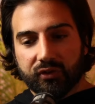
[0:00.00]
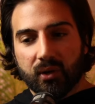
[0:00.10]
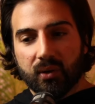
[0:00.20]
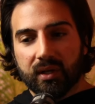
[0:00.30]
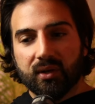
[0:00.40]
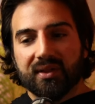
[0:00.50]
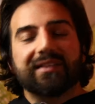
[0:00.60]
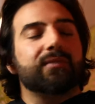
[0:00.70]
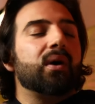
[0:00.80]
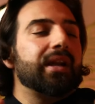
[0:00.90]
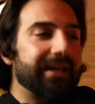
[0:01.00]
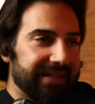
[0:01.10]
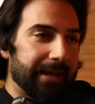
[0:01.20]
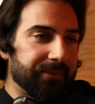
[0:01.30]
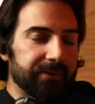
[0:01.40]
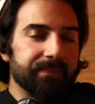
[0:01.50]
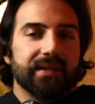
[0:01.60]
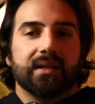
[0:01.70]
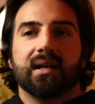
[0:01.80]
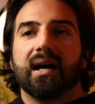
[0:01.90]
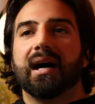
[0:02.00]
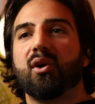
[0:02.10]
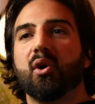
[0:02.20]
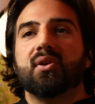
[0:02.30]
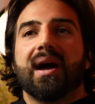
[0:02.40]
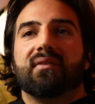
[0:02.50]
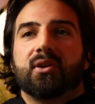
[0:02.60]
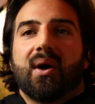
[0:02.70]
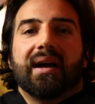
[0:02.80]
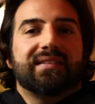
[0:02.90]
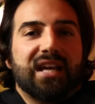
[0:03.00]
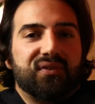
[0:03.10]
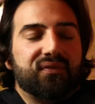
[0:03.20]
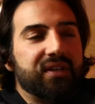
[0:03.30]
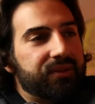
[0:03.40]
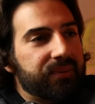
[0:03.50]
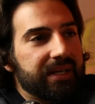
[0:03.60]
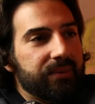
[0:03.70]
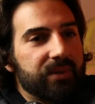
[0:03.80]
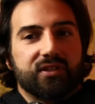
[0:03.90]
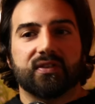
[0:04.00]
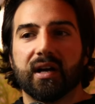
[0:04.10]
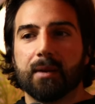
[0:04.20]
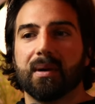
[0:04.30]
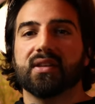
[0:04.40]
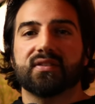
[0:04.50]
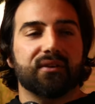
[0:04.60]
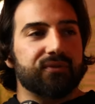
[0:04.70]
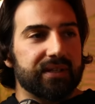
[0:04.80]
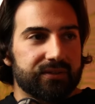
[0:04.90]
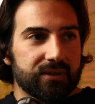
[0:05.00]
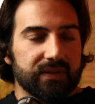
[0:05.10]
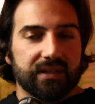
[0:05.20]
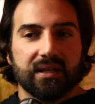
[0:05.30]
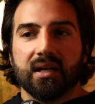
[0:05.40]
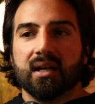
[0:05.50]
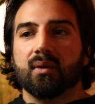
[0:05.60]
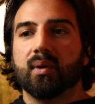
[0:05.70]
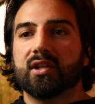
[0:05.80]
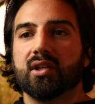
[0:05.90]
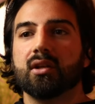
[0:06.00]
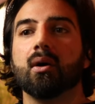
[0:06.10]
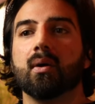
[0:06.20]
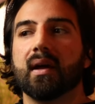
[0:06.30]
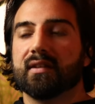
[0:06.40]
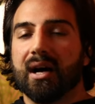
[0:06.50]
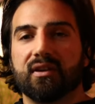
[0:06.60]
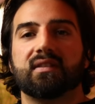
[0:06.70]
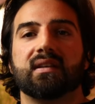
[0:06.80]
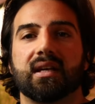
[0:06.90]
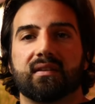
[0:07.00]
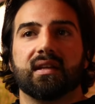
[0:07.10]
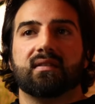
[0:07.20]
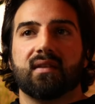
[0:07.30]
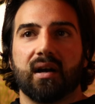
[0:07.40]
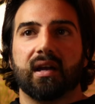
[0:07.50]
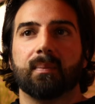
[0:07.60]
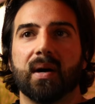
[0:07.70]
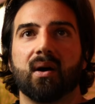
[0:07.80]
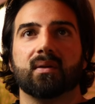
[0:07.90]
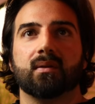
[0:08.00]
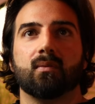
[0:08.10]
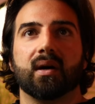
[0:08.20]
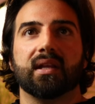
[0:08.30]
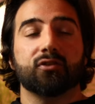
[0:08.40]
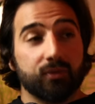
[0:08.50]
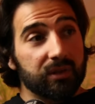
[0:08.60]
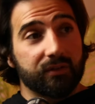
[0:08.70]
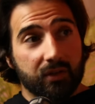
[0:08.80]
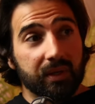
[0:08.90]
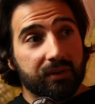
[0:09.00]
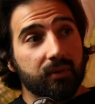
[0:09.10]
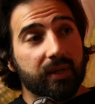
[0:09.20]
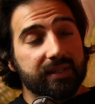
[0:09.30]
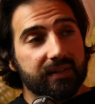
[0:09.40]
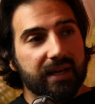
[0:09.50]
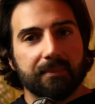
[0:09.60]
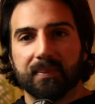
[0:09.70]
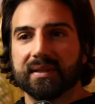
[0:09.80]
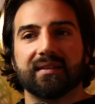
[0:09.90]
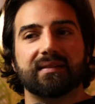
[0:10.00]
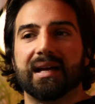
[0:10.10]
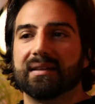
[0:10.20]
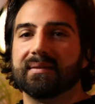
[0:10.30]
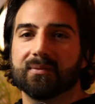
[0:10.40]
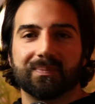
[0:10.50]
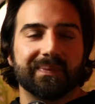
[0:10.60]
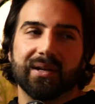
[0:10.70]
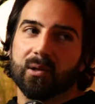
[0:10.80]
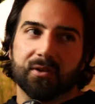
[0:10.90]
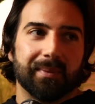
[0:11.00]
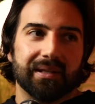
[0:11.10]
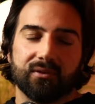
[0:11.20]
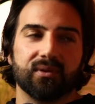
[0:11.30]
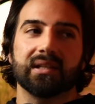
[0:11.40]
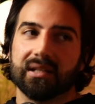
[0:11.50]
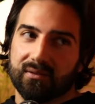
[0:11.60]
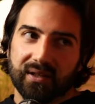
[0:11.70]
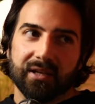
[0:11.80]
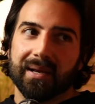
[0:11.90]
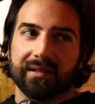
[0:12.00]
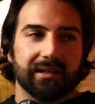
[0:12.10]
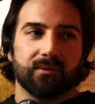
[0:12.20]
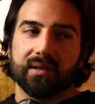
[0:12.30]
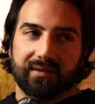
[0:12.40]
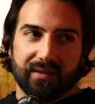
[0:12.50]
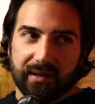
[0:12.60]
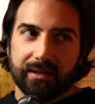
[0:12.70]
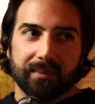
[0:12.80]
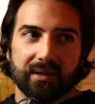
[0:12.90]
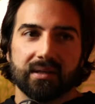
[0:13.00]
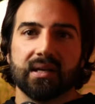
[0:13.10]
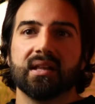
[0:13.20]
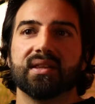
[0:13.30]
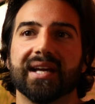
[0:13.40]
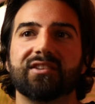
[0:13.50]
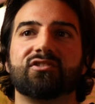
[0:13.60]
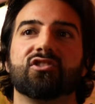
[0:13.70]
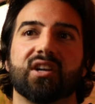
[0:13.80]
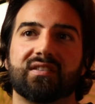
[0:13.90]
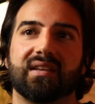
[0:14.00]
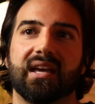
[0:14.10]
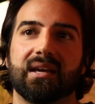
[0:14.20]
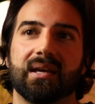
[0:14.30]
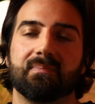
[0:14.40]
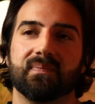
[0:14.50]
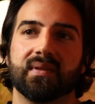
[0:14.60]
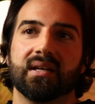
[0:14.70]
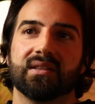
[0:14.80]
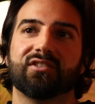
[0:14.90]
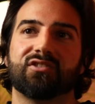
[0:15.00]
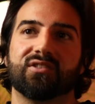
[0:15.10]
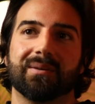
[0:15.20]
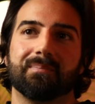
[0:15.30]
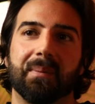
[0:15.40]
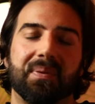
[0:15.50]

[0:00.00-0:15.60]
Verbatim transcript: So, you know, that's one example. Uh, or you have, you know, Isaiah 53, which is talking about the suffering servant, which, you know, is obviously it's, it's talking about what Israel is going through at the time, but that's not ultimately really fundamentally what it's talking about. That's just a that's just a, a